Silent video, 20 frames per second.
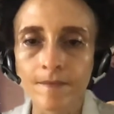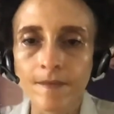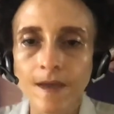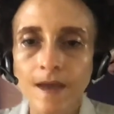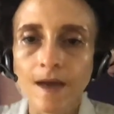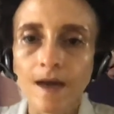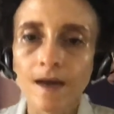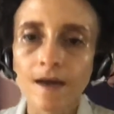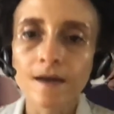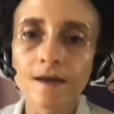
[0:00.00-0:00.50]

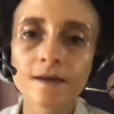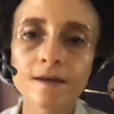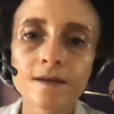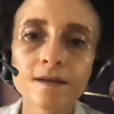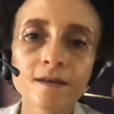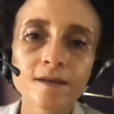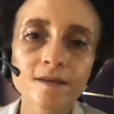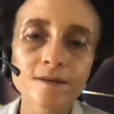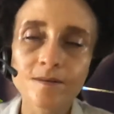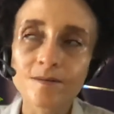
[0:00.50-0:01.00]

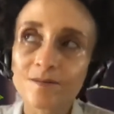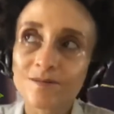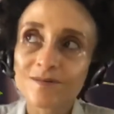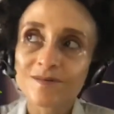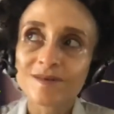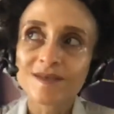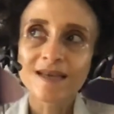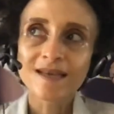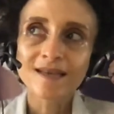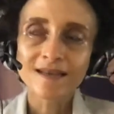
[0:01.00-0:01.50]
I'll
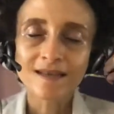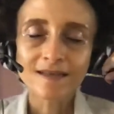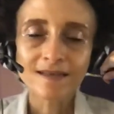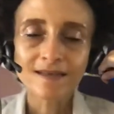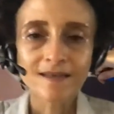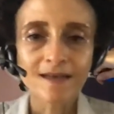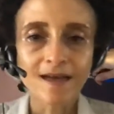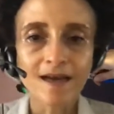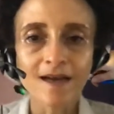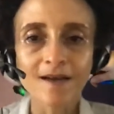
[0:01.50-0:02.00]
take this
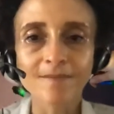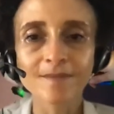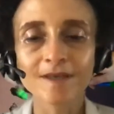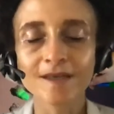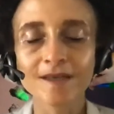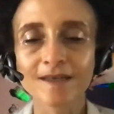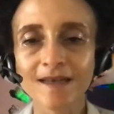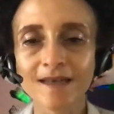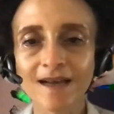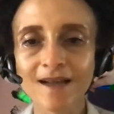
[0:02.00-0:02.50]
time
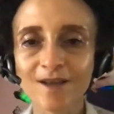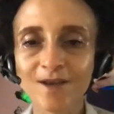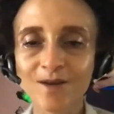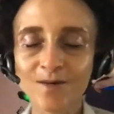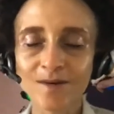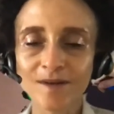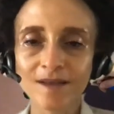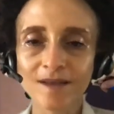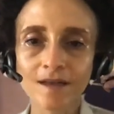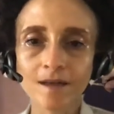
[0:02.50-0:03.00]
to tell
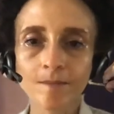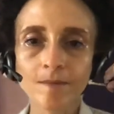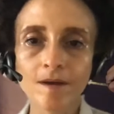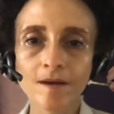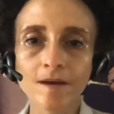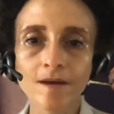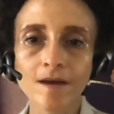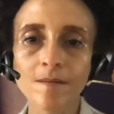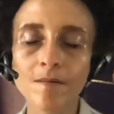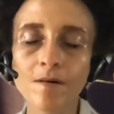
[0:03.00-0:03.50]
you a little
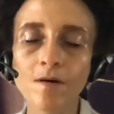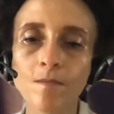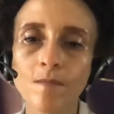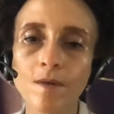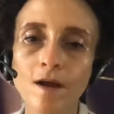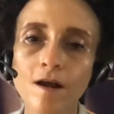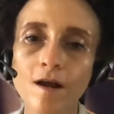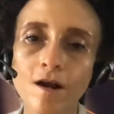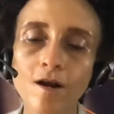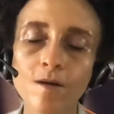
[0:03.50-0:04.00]
bit about
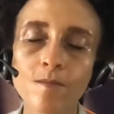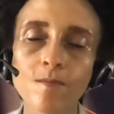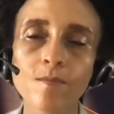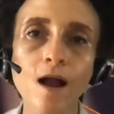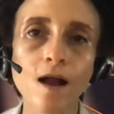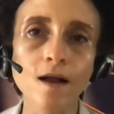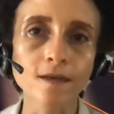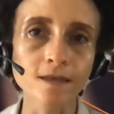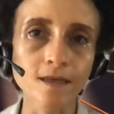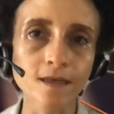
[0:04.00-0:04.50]
my art
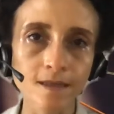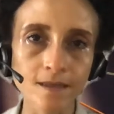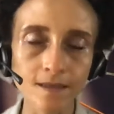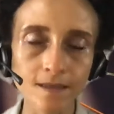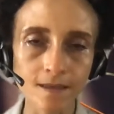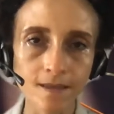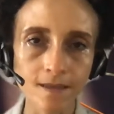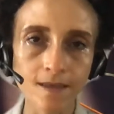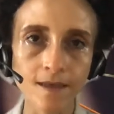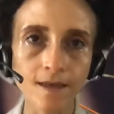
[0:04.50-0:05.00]

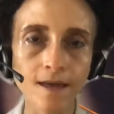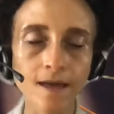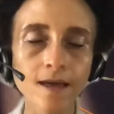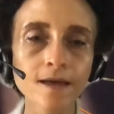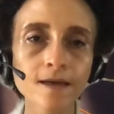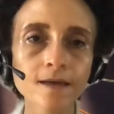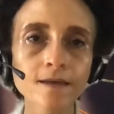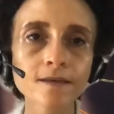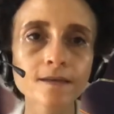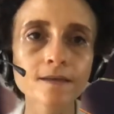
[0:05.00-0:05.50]
practice.
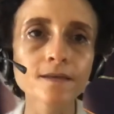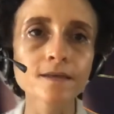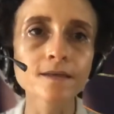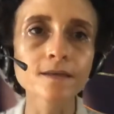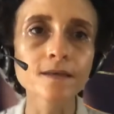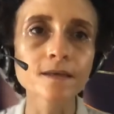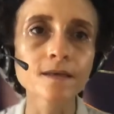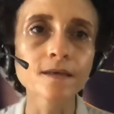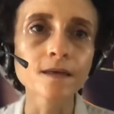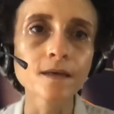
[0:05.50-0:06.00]

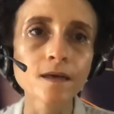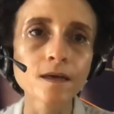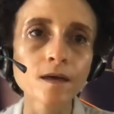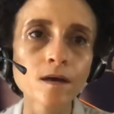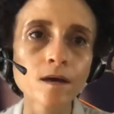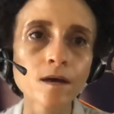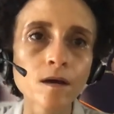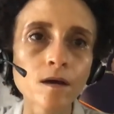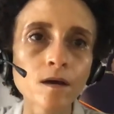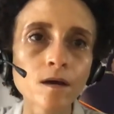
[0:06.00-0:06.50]
And
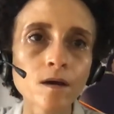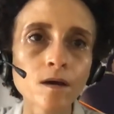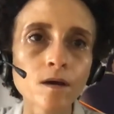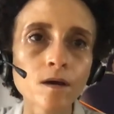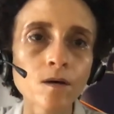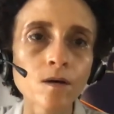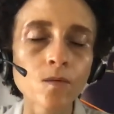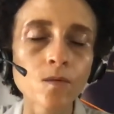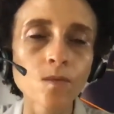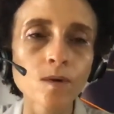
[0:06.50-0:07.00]

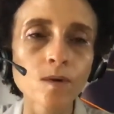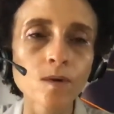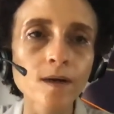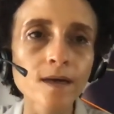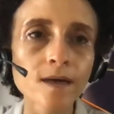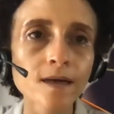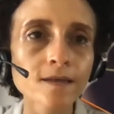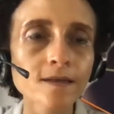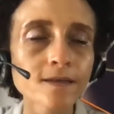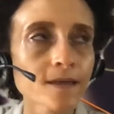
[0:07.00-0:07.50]
what can
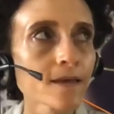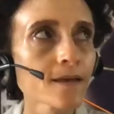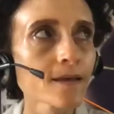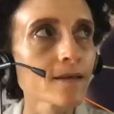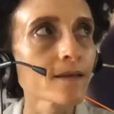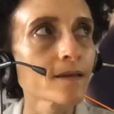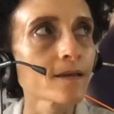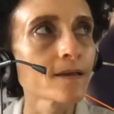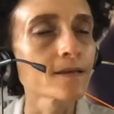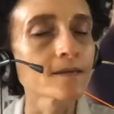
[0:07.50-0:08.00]
I say
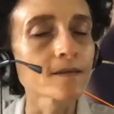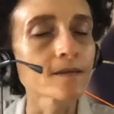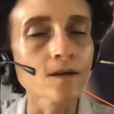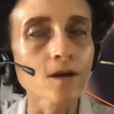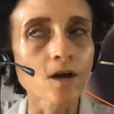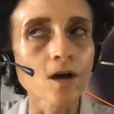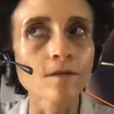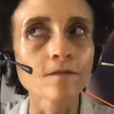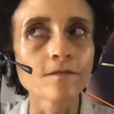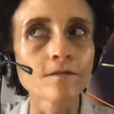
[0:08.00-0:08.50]
that isn't
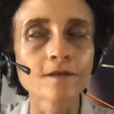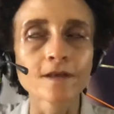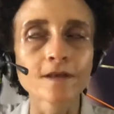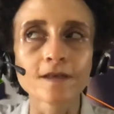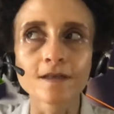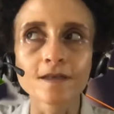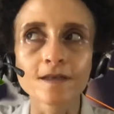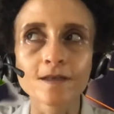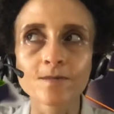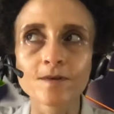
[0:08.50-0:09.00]

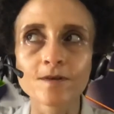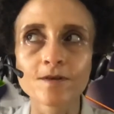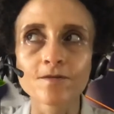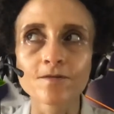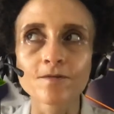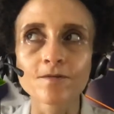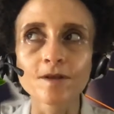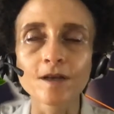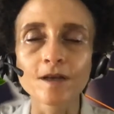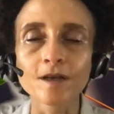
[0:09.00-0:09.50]
obvious when
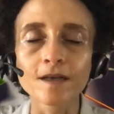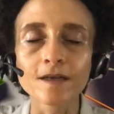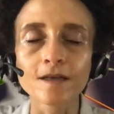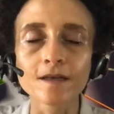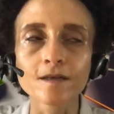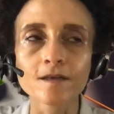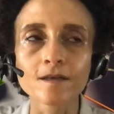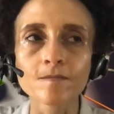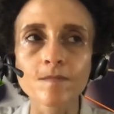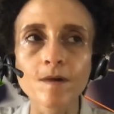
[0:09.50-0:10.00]
you look
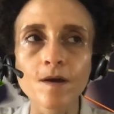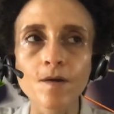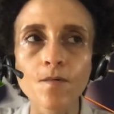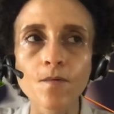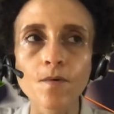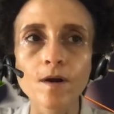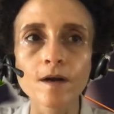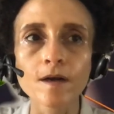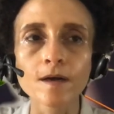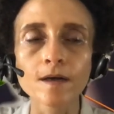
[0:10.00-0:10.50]
at my
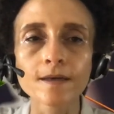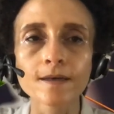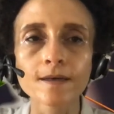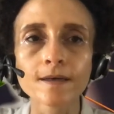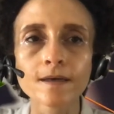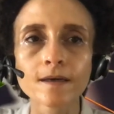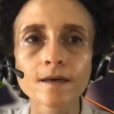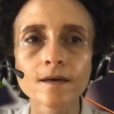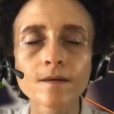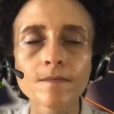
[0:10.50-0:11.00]
work?
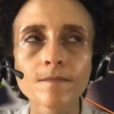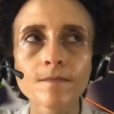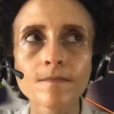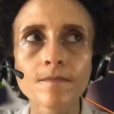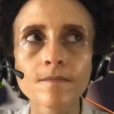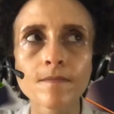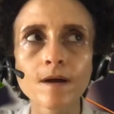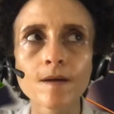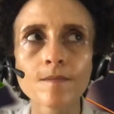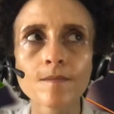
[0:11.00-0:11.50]

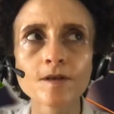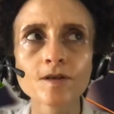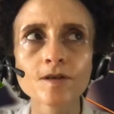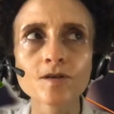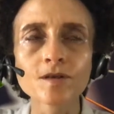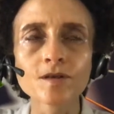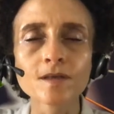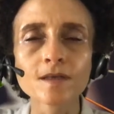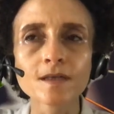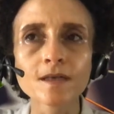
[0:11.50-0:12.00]
I'm
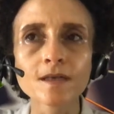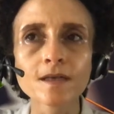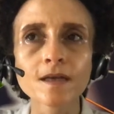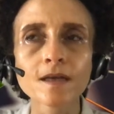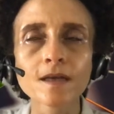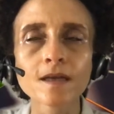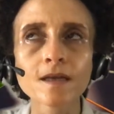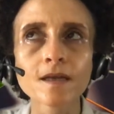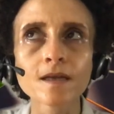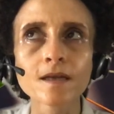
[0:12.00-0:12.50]
interested
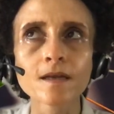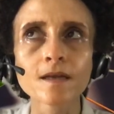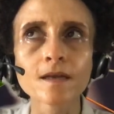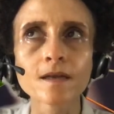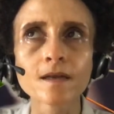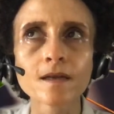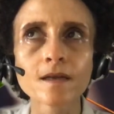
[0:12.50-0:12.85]
in